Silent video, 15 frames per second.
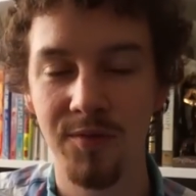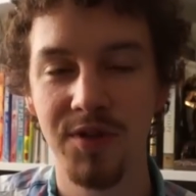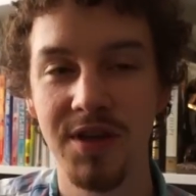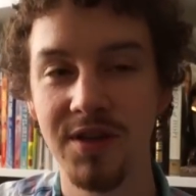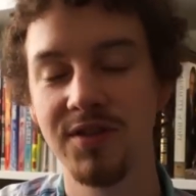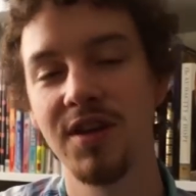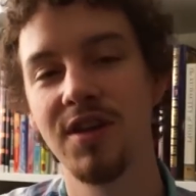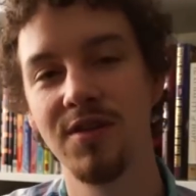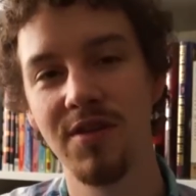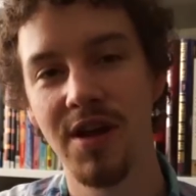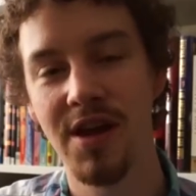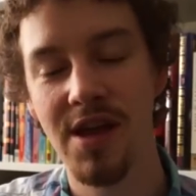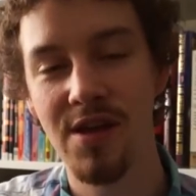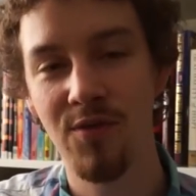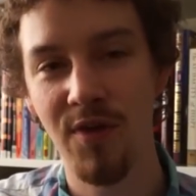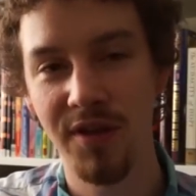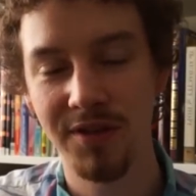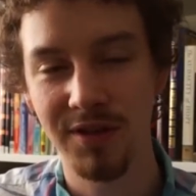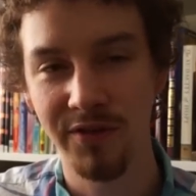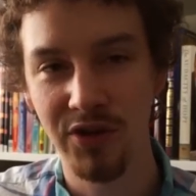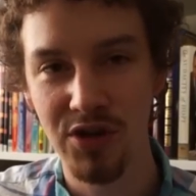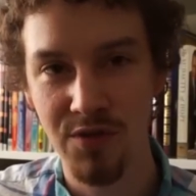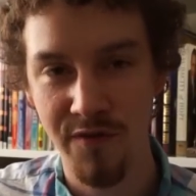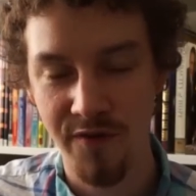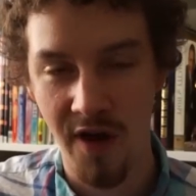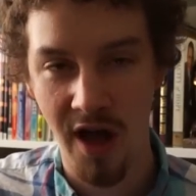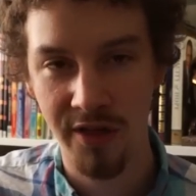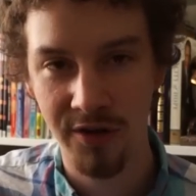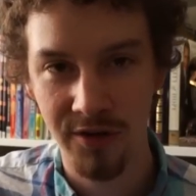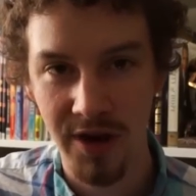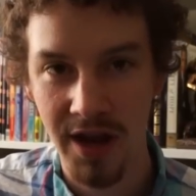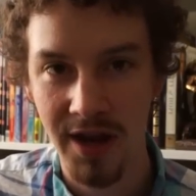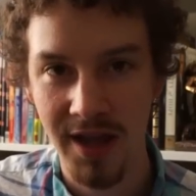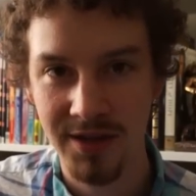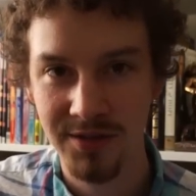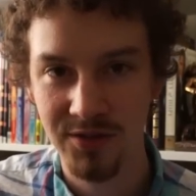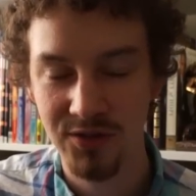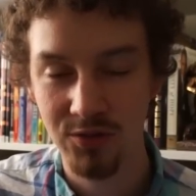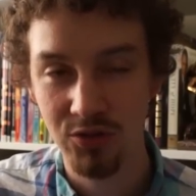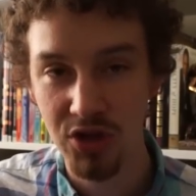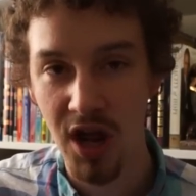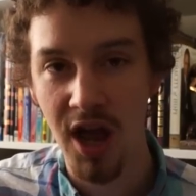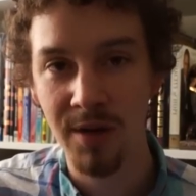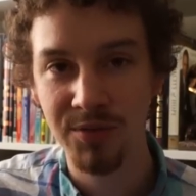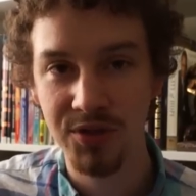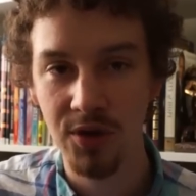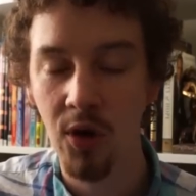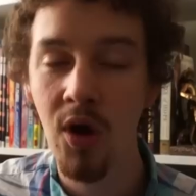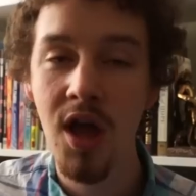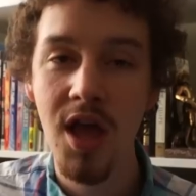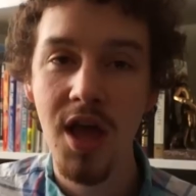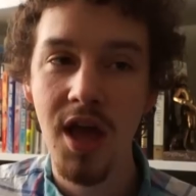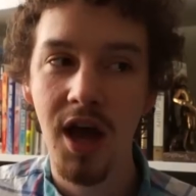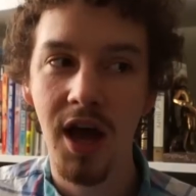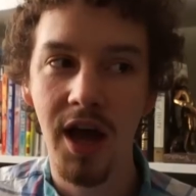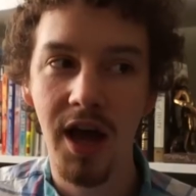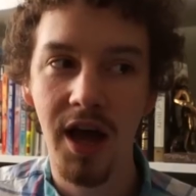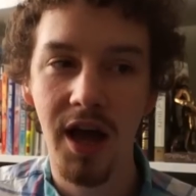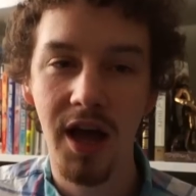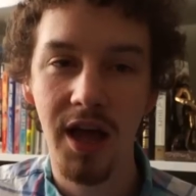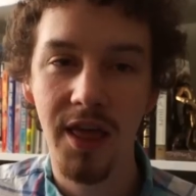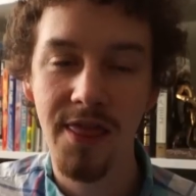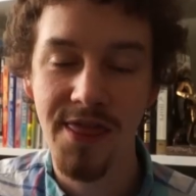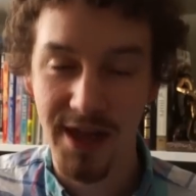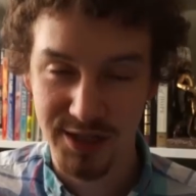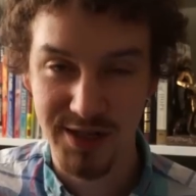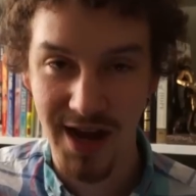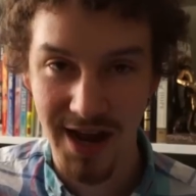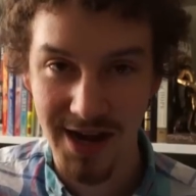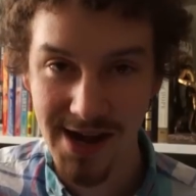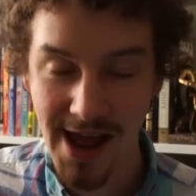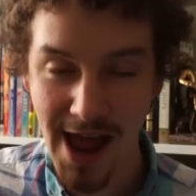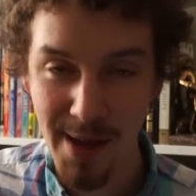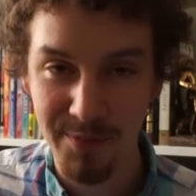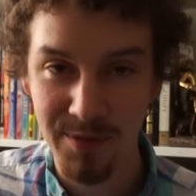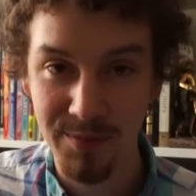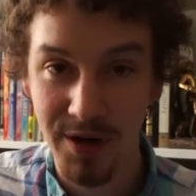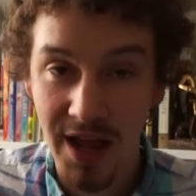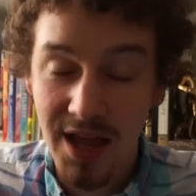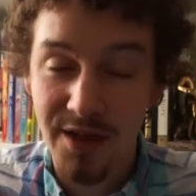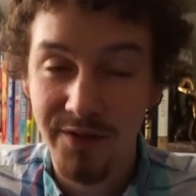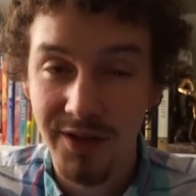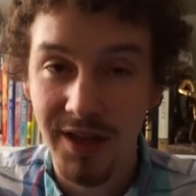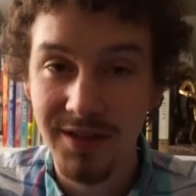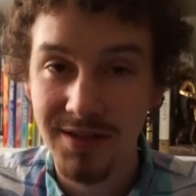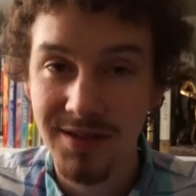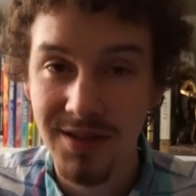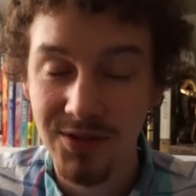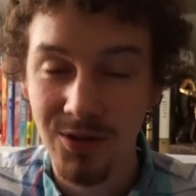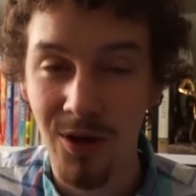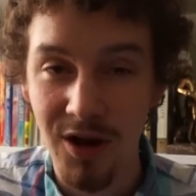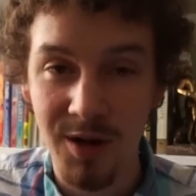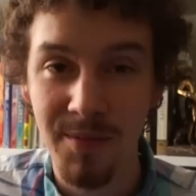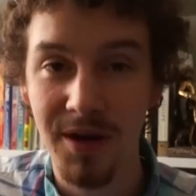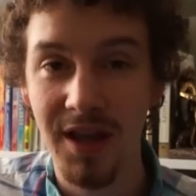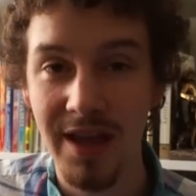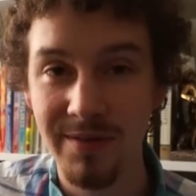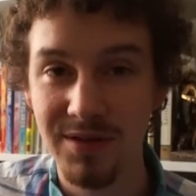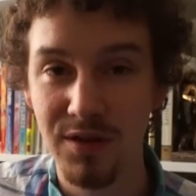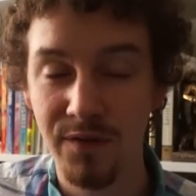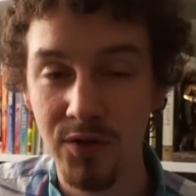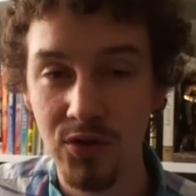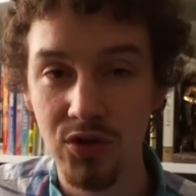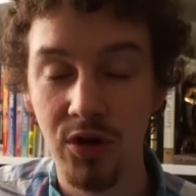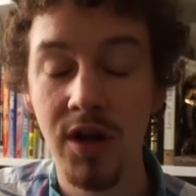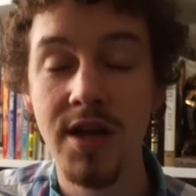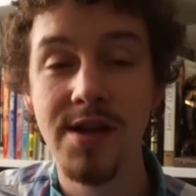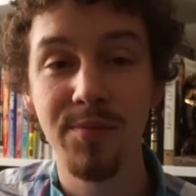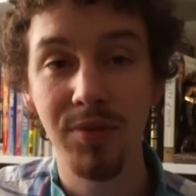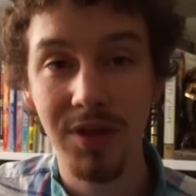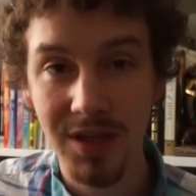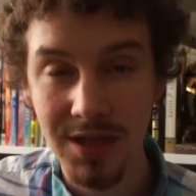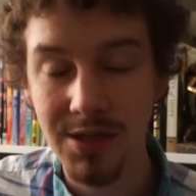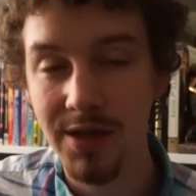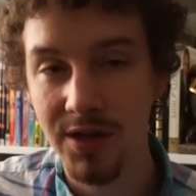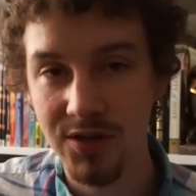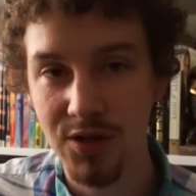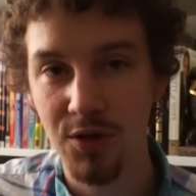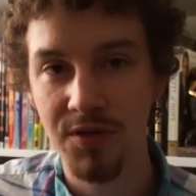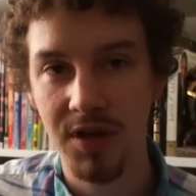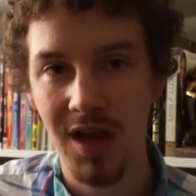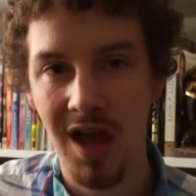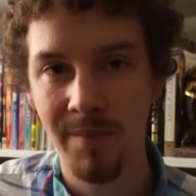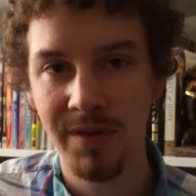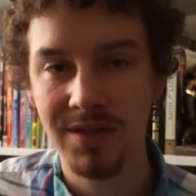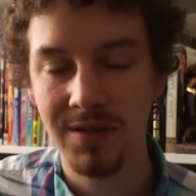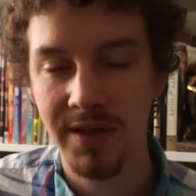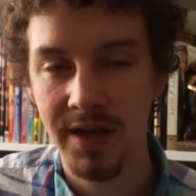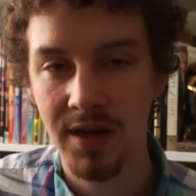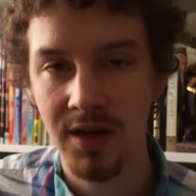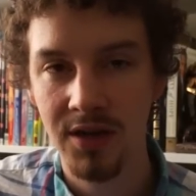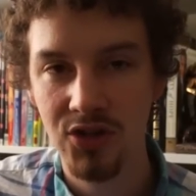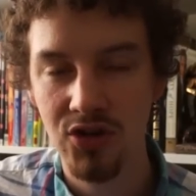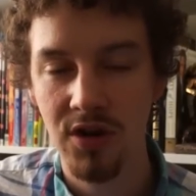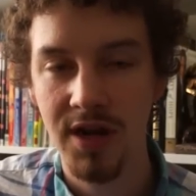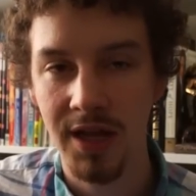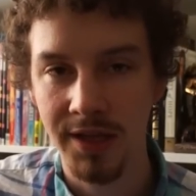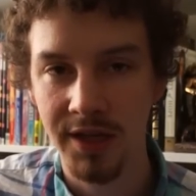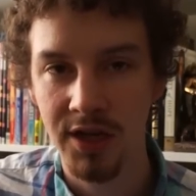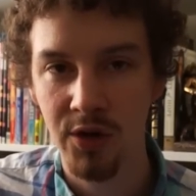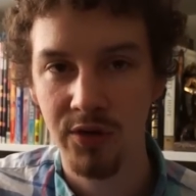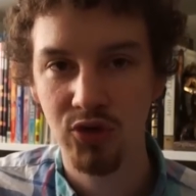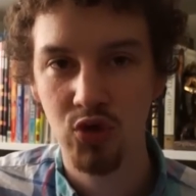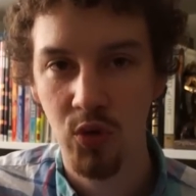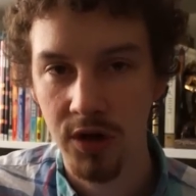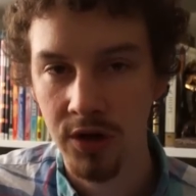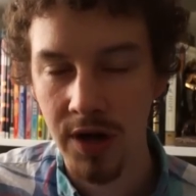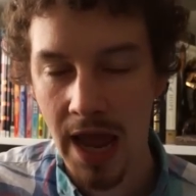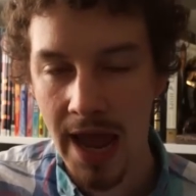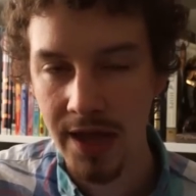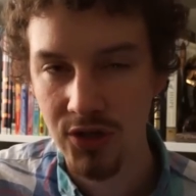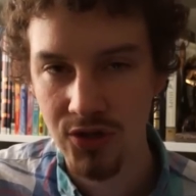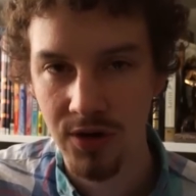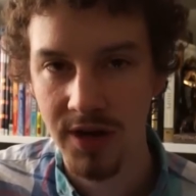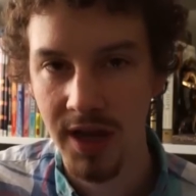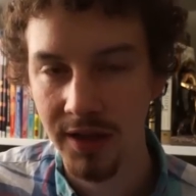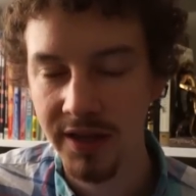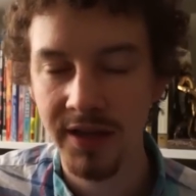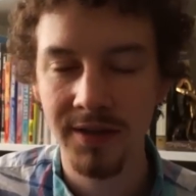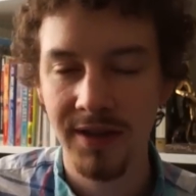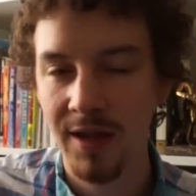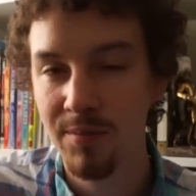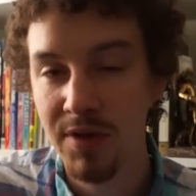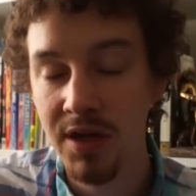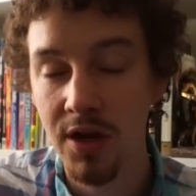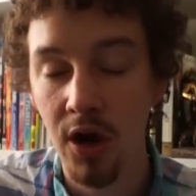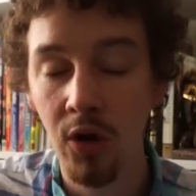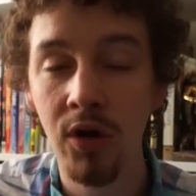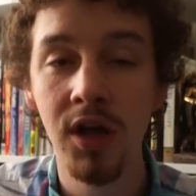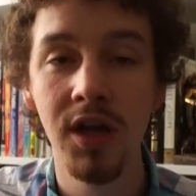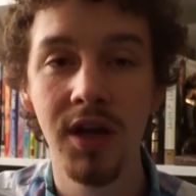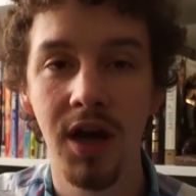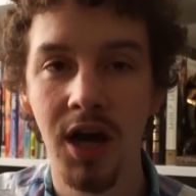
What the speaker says: He is a relatively new father and has his new job, so that's not going to happen. But hey, if you'd like to see us talk about games in the future, please let us know in the comments. Let Sean Elliott know on Twitter, @SeanElliott, and let me know.